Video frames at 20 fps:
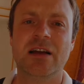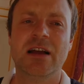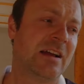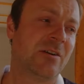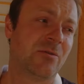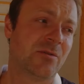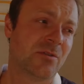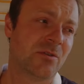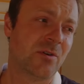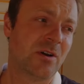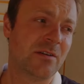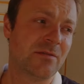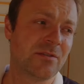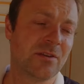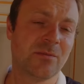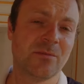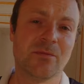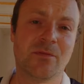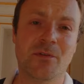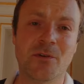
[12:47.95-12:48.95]
I also have
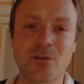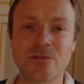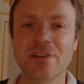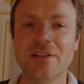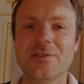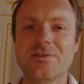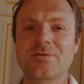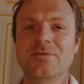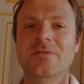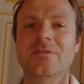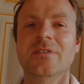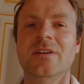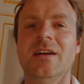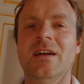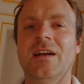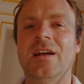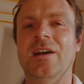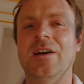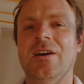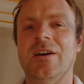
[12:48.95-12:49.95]
some furniture
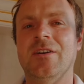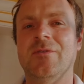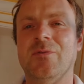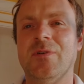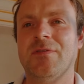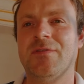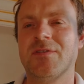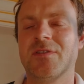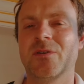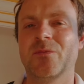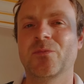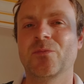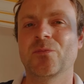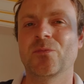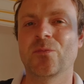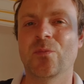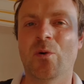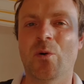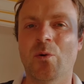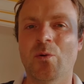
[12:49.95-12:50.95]
with
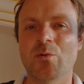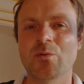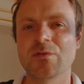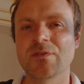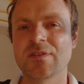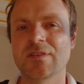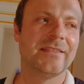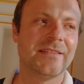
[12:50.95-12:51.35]
some bronze,